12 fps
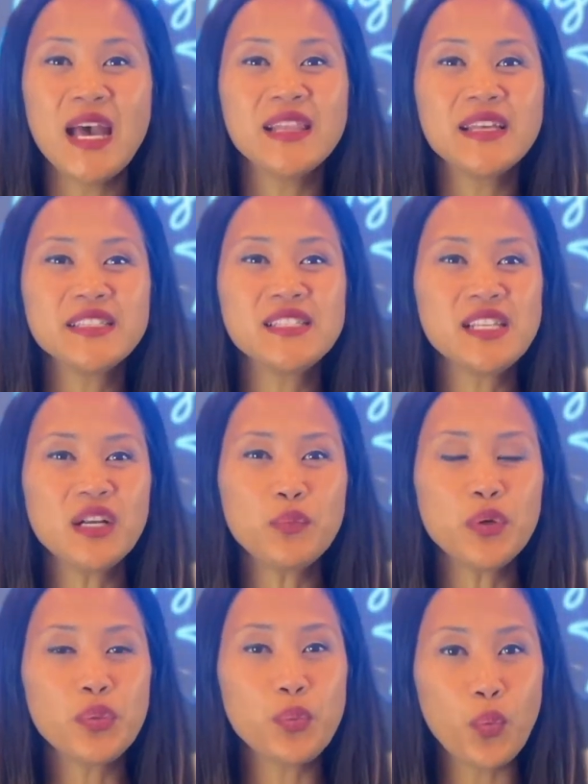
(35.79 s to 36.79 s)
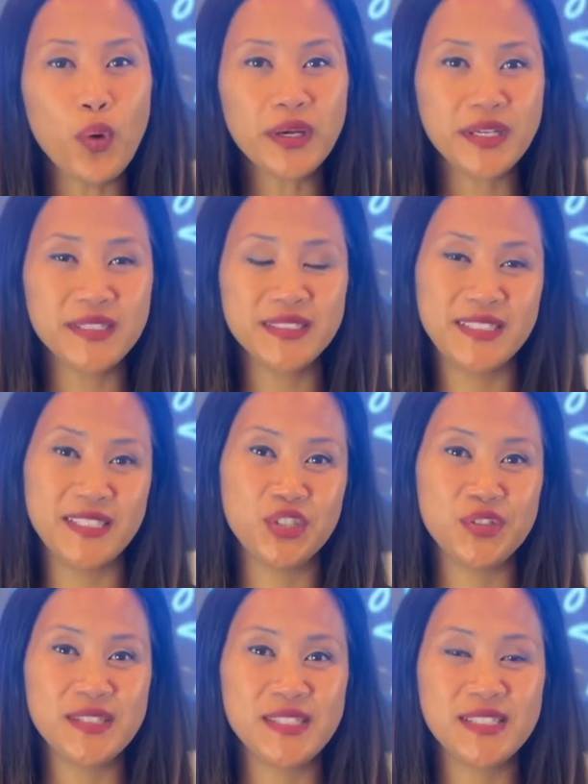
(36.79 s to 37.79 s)
Let's start with what
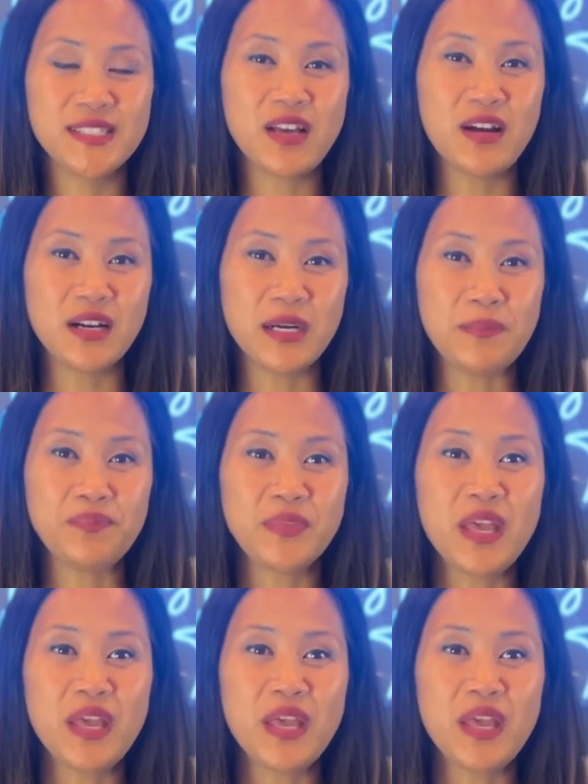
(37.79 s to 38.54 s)
contingencies are.